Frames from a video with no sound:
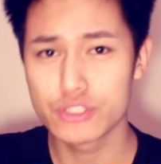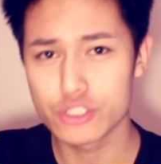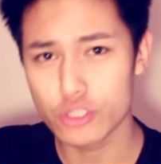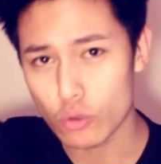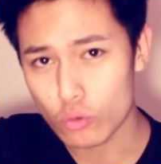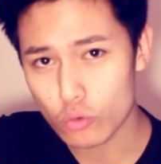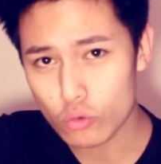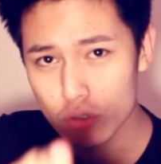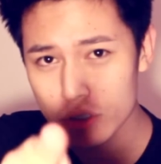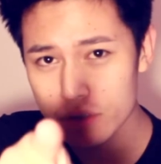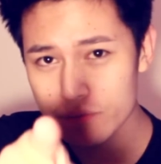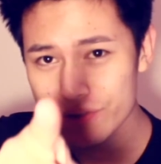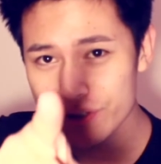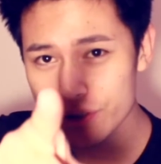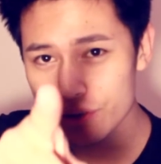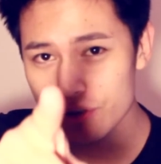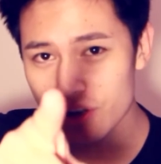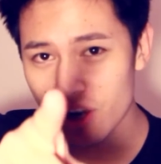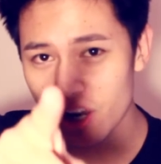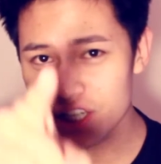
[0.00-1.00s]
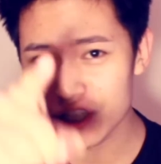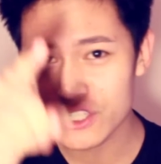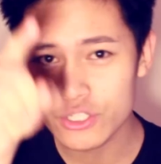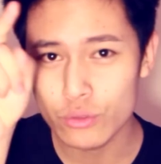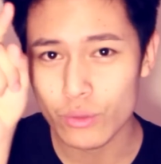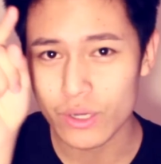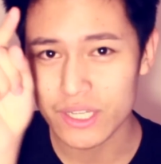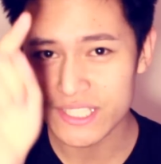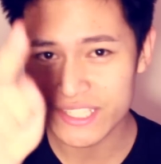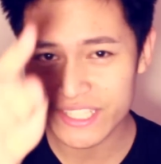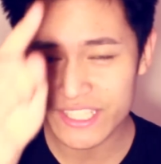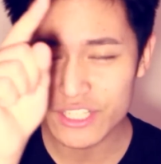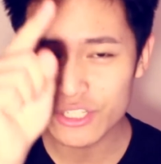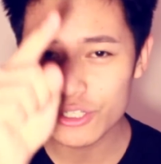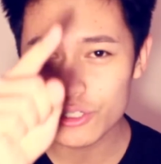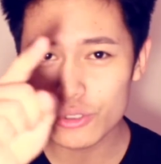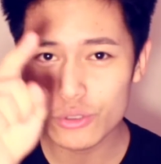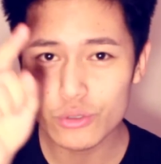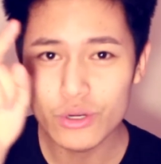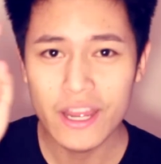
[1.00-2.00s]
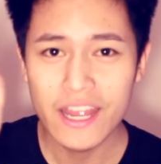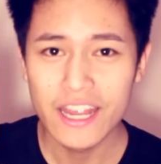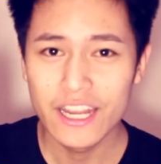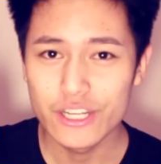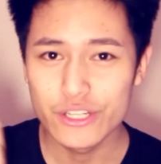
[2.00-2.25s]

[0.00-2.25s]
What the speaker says: so all of you guys who are single,